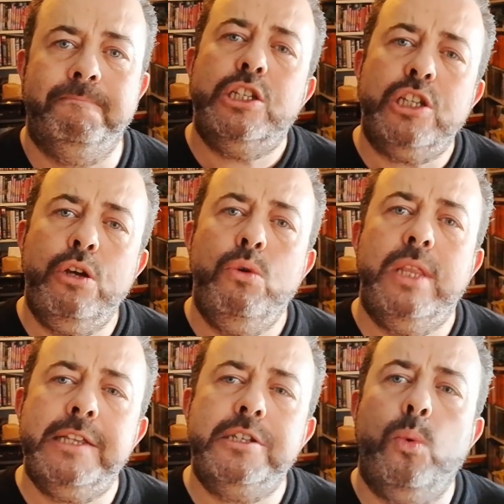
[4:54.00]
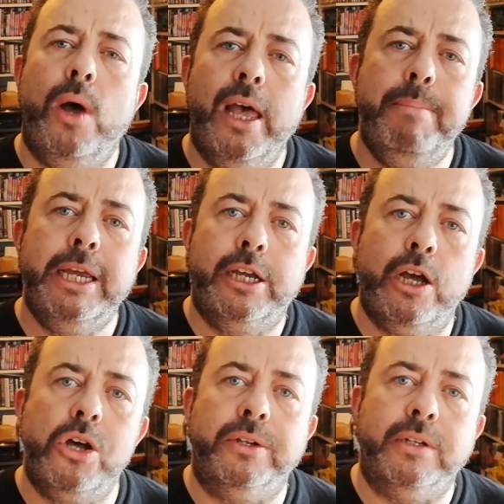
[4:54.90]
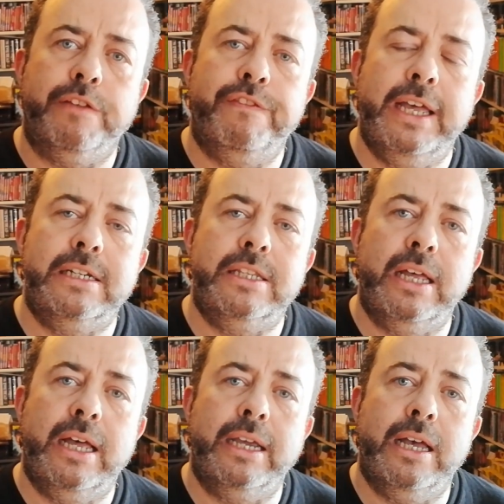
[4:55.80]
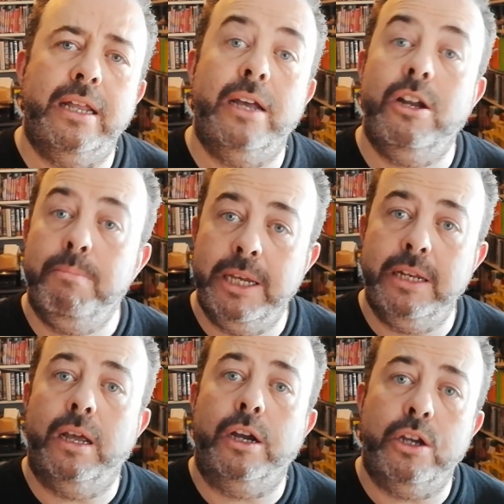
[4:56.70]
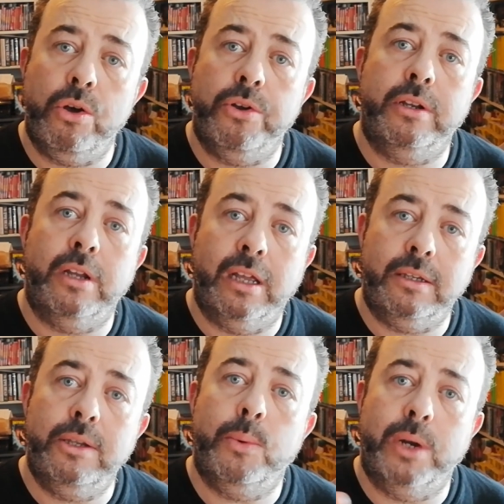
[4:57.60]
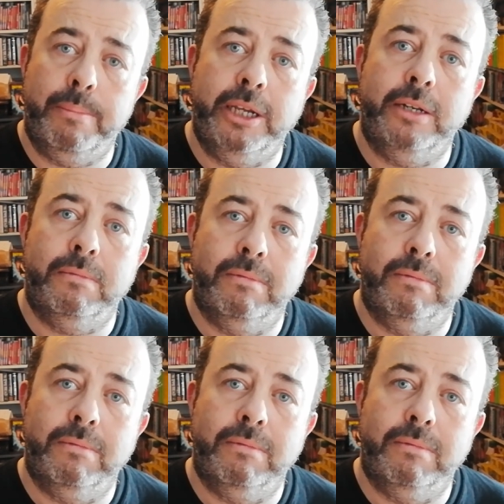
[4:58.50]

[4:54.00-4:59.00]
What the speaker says: So that's quite a big con, the fact that I don't mean a con, you know what I mean.